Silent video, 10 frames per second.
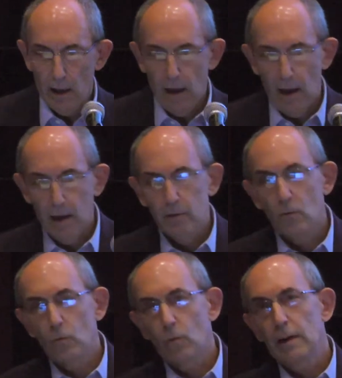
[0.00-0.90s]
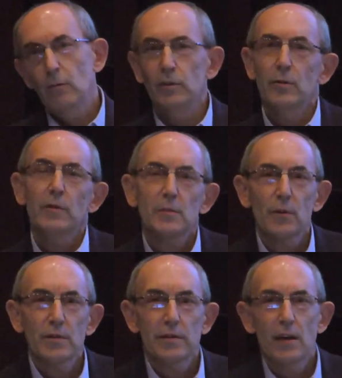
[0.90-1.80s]
And what I will do in this
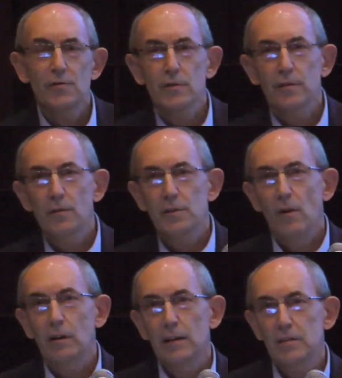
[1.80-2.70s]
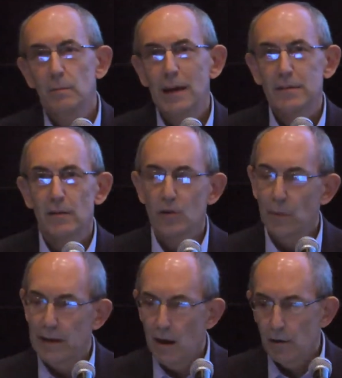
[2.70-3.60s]
presentation is, first of all, get some basic
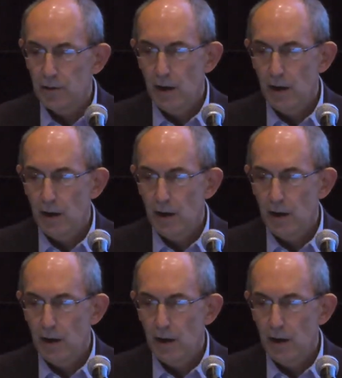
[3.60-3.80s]
terminology